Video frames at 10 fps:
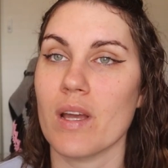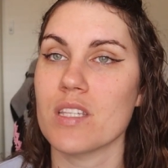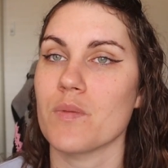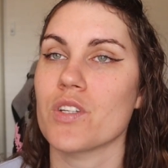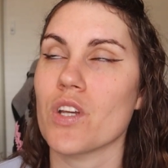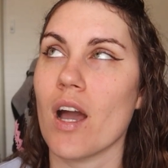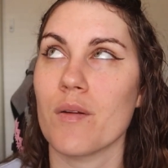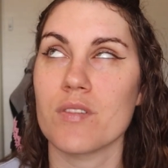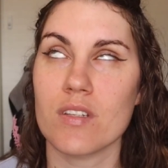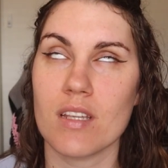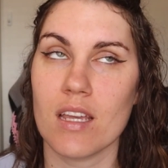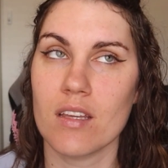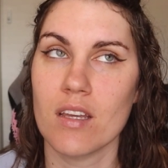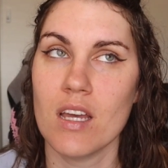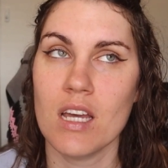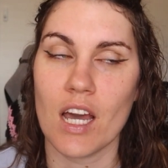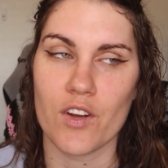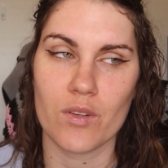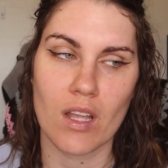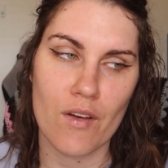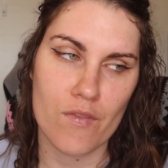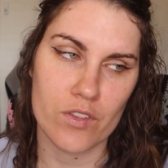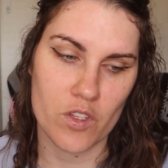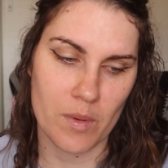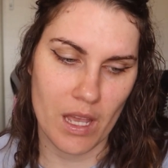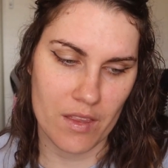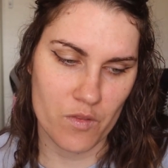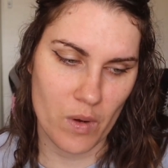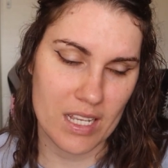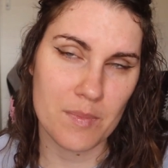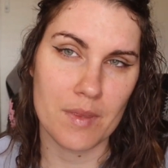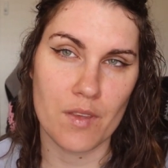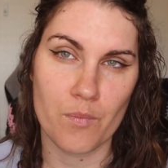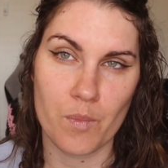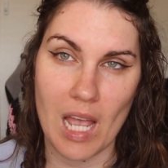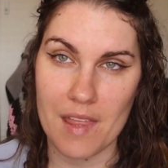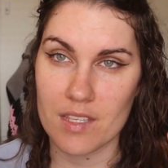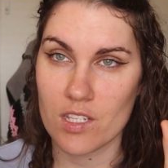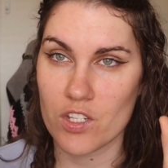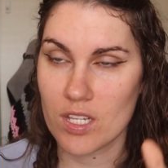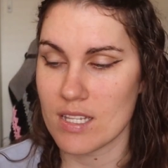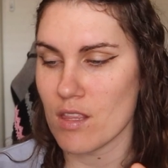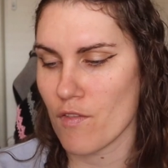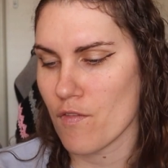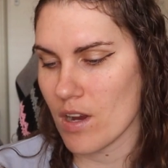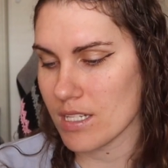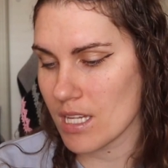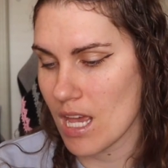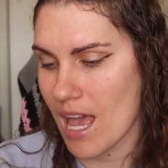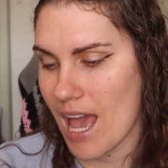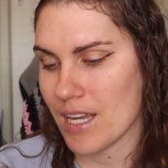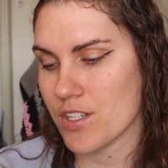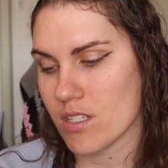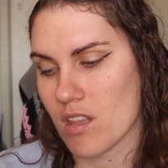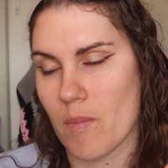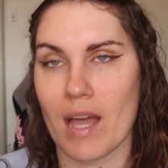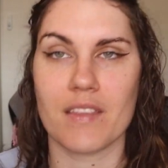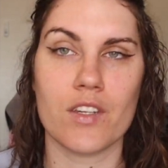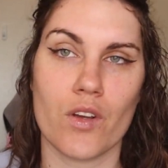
waist, which I was just saying I don't love a super gathered waist, but the gathers are just at the front and just at the back. They